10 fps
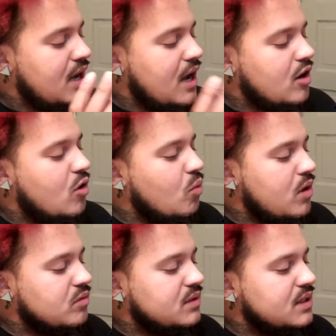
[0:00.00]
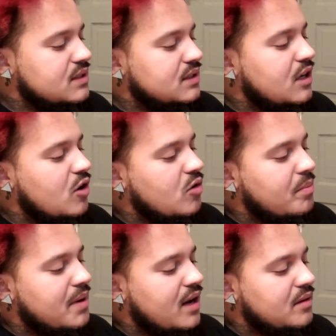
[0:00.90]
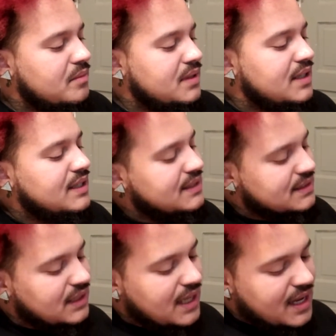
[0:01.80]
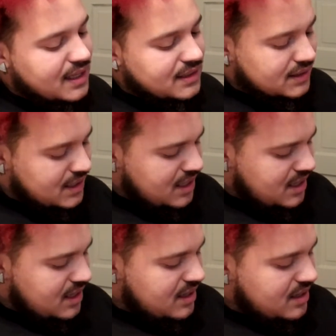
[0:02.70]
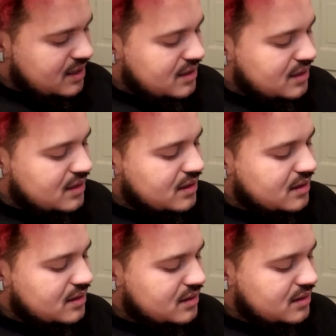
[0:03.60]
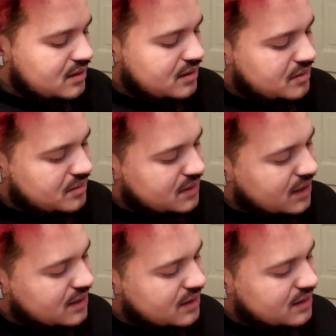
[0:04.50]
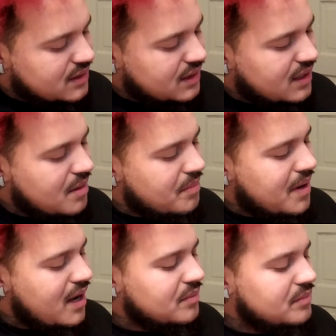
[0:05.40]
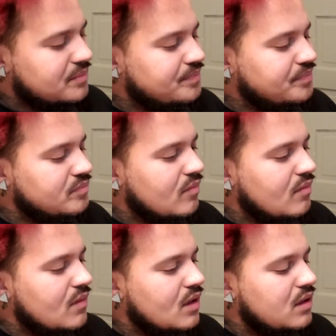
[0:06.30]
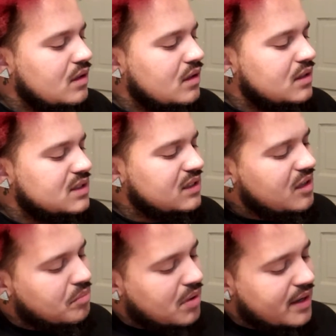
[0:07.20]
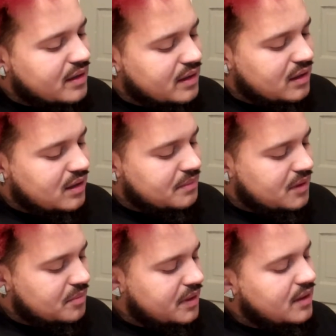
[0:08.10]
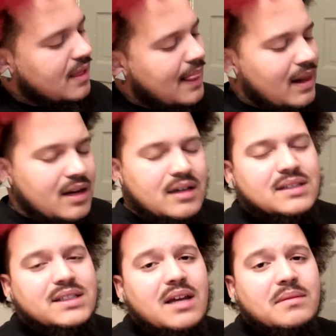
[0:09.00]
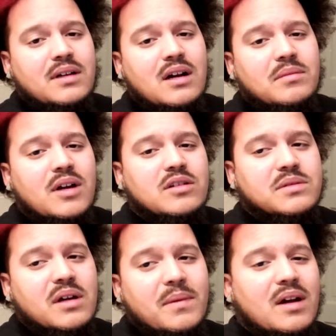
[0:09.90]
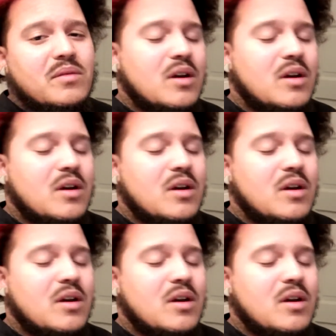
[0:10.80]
I don't want this gold bottom slash uh, uh, uh, it was like a, uh, the gum bottom. It's a little brighter than gum though, but same gum goes sucker bottom.